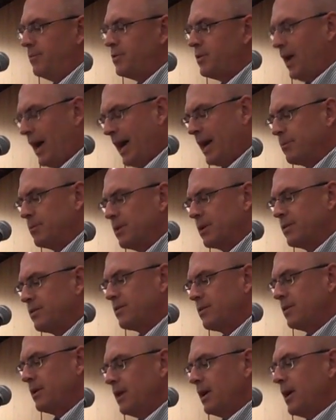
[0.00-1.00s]

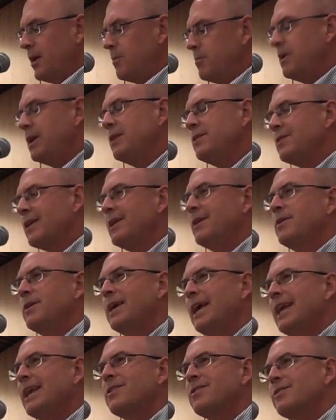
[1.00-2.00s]
timeless means that you
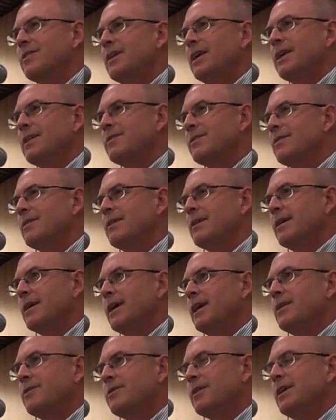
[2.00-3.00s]
get
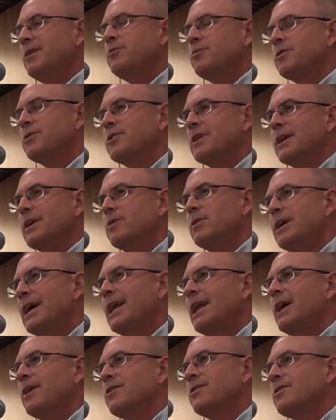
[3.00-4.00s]
it's interesting. You
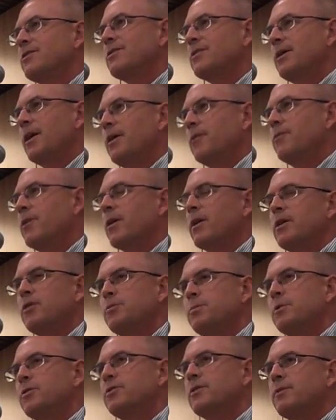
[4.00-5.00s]
get a very
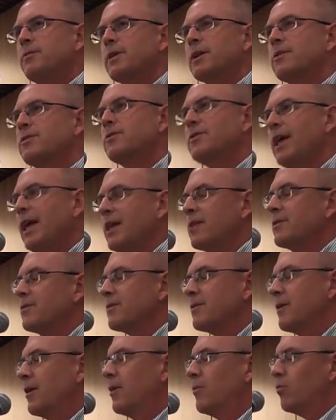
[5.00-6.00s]
specific
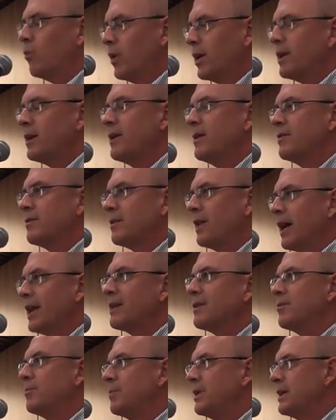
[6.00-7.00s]
sense of what it is
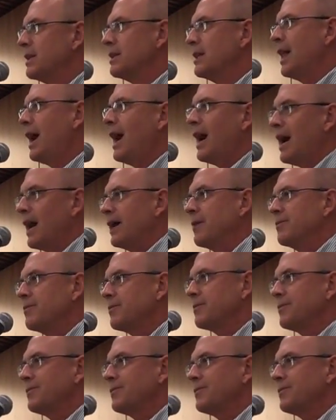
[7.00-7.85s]
like to be alive,